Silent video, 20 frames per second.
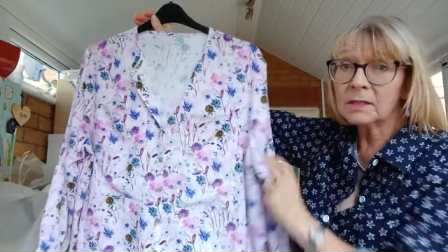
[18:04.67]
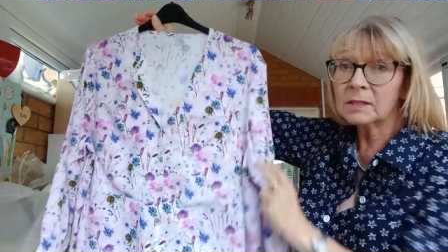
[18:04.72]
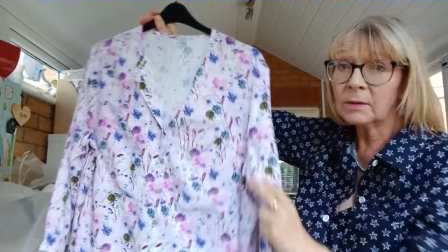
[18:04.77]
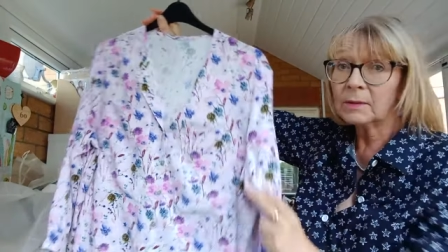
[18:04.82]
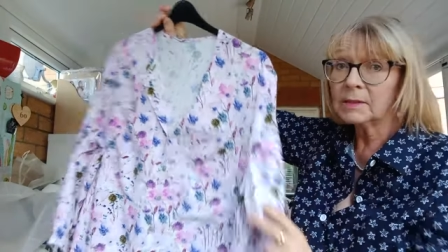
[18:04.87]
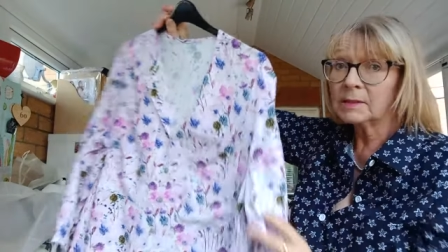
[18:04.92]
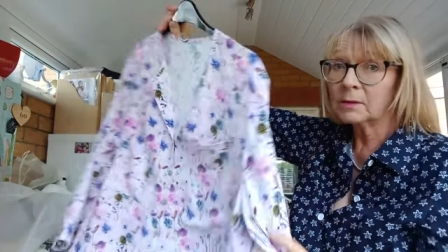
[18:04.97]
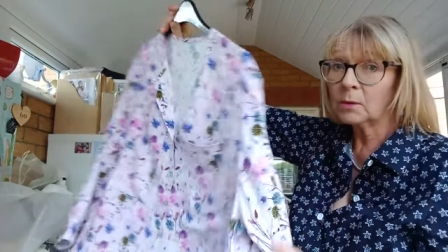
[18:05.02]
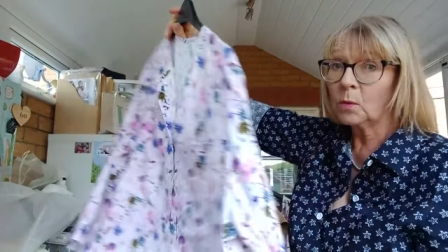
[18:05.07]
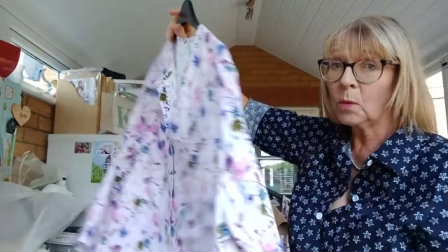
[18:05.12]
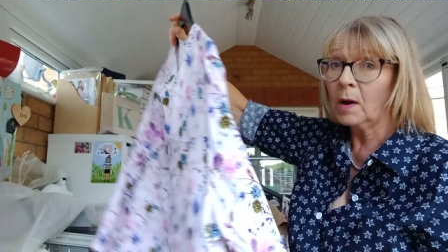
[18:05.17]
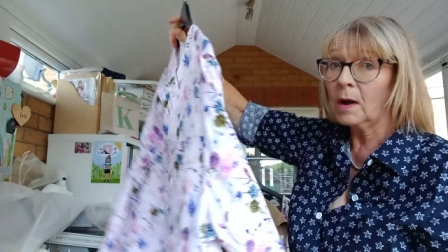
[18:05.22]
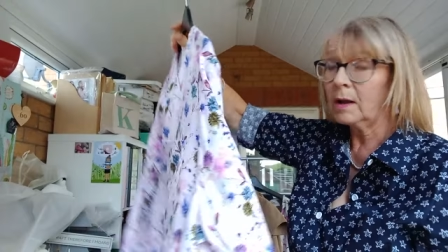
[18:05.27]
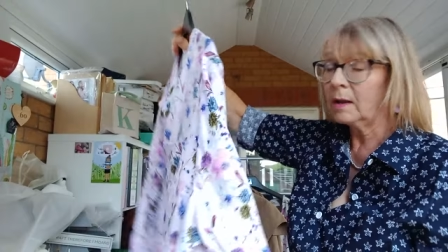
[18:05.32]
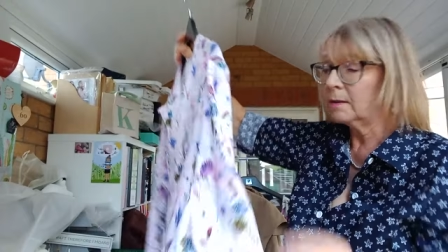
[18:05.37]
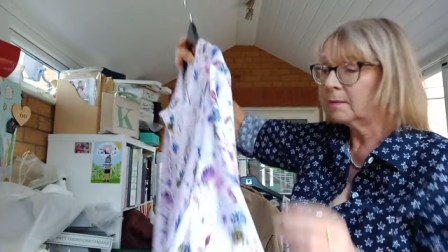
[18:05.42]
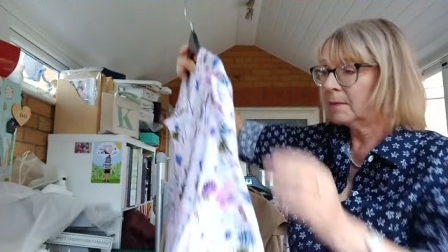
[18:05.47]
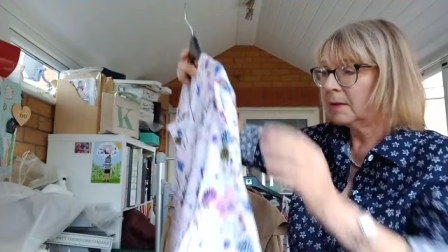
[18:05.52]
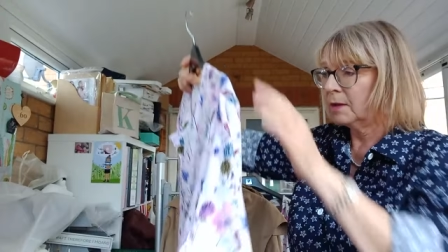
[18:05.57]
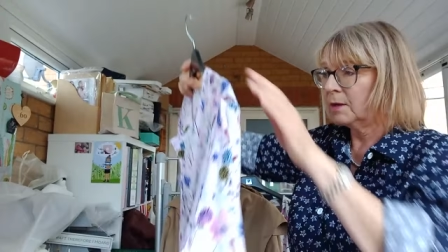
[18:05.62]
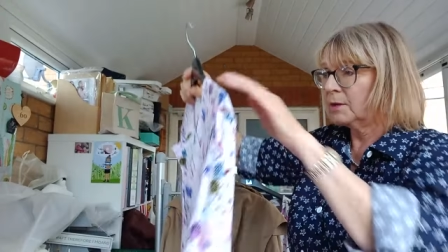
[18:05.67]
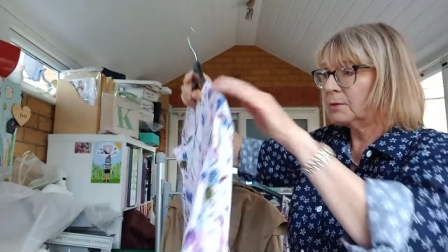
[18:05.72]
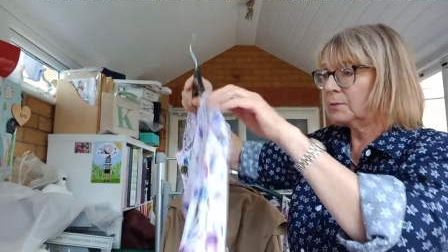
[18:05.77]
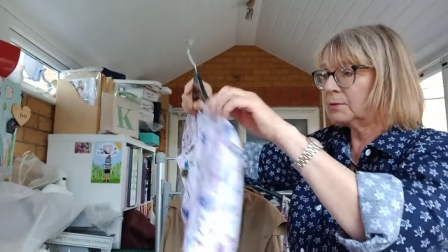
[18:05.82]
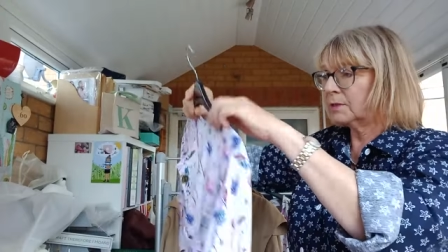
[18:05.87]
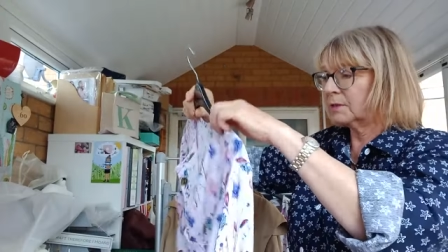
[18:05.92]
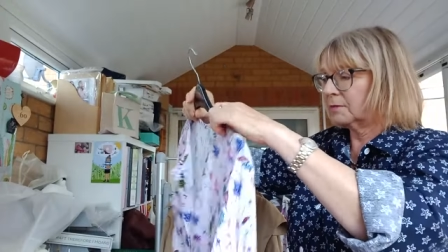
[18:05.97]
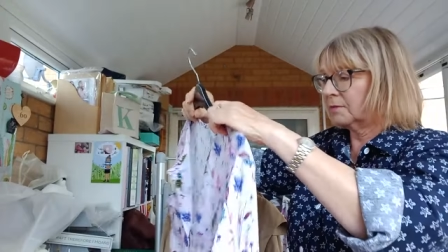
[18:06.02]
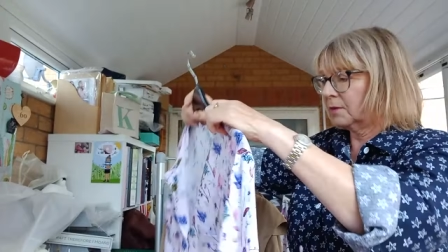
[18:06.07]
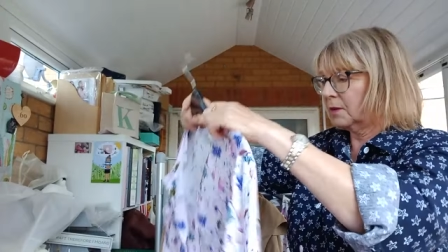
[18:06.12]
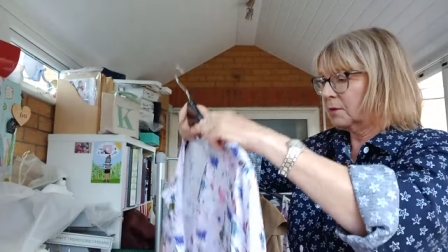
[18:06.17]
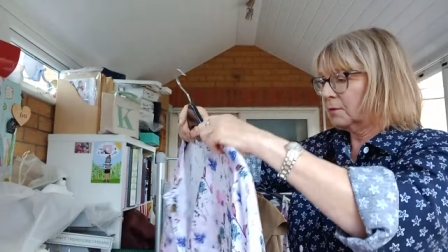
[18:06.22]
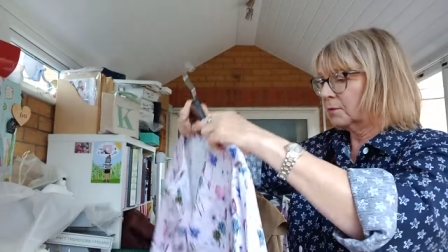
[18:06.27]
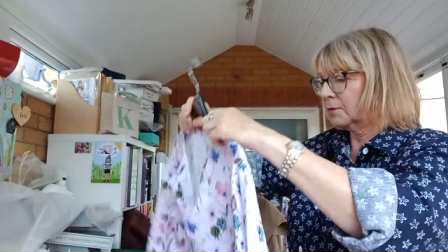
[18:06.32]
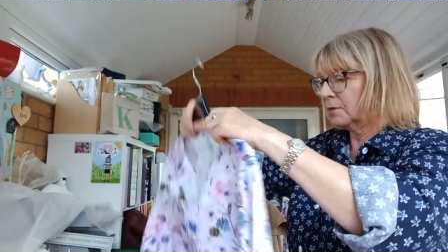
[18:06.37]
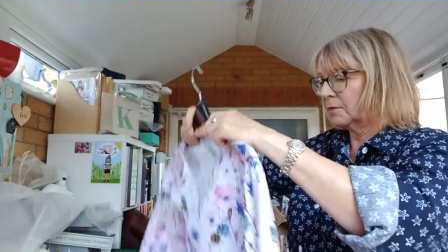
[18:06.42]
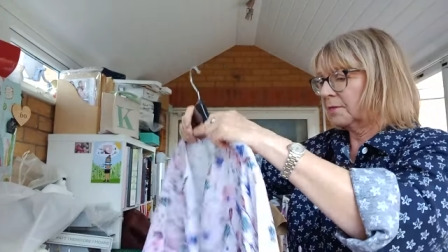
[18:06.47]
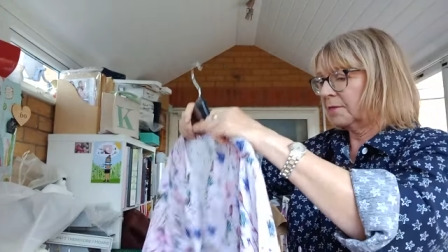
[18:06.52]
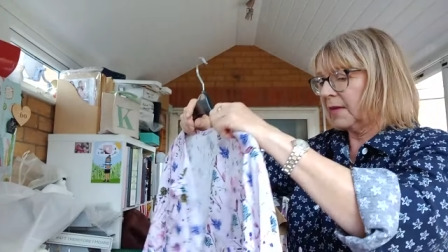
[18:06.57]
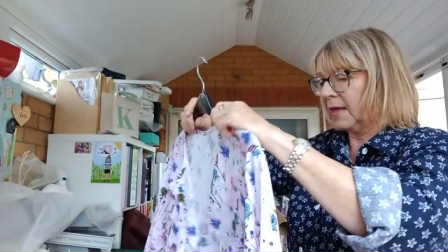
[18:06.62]
so it's quite a loose
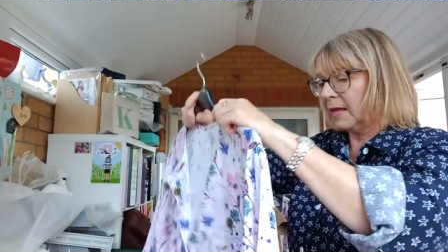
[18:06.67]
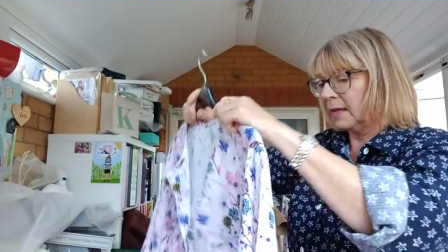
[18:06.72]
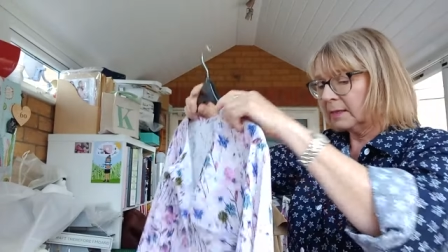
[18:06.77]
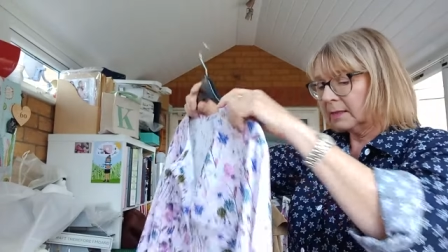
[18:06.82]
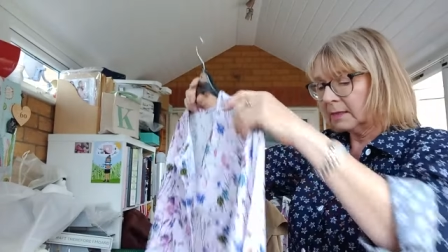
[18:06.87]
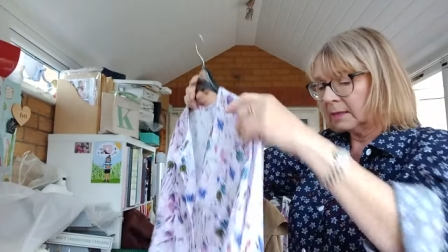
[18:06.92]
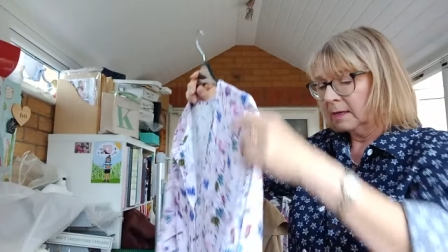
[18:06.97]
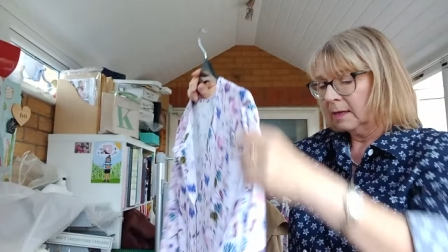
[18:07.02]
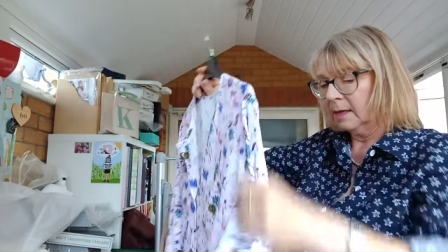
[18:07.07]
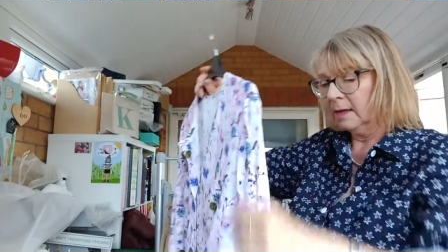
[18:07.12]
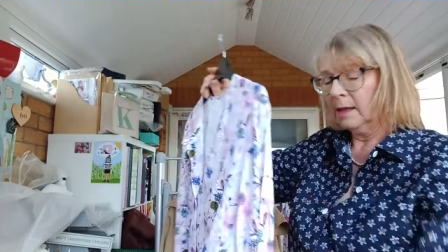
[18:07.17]
fit.